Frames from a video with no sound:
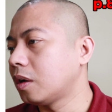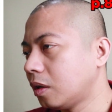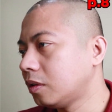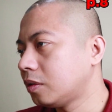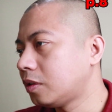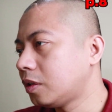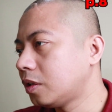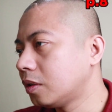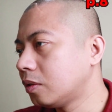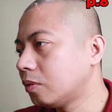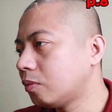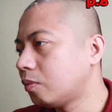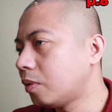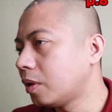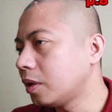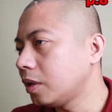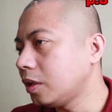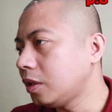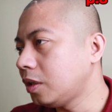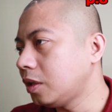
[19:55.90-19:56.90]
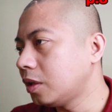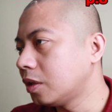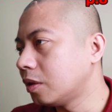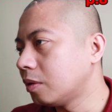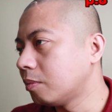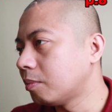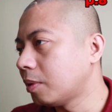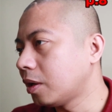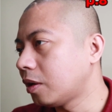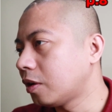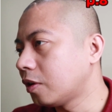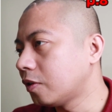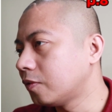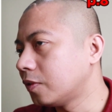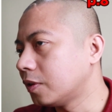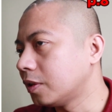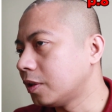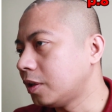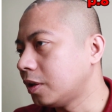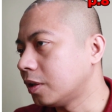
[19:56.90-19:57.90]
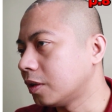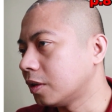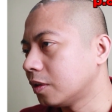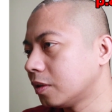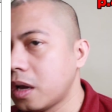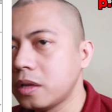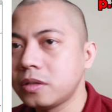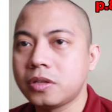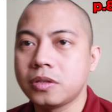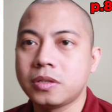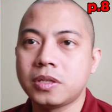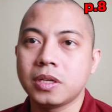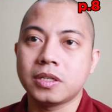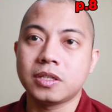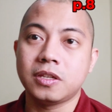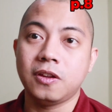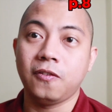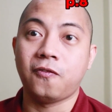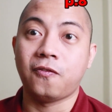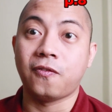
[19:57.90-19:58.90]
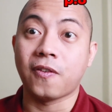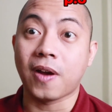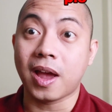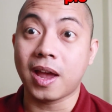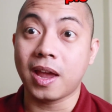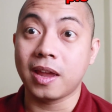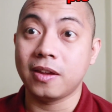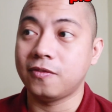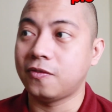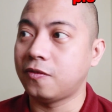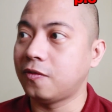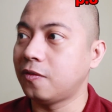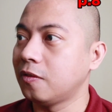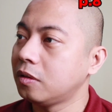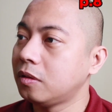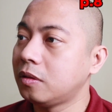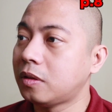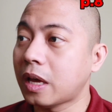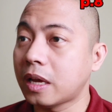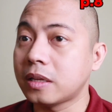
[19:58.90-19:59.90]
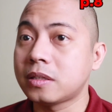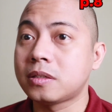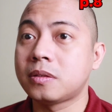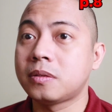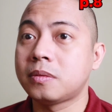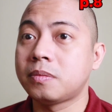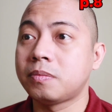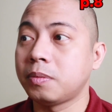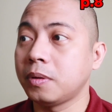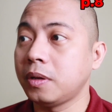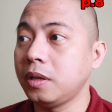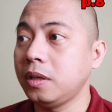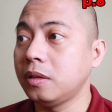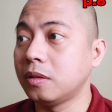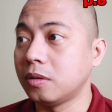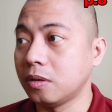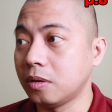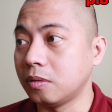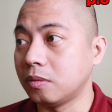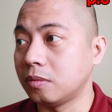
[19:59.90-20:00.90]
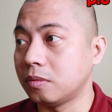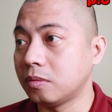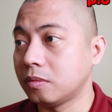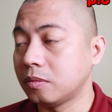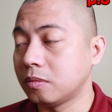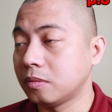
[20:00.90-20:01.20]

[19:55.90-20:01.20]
until what year am I covered here? Until 65! That's pretty low.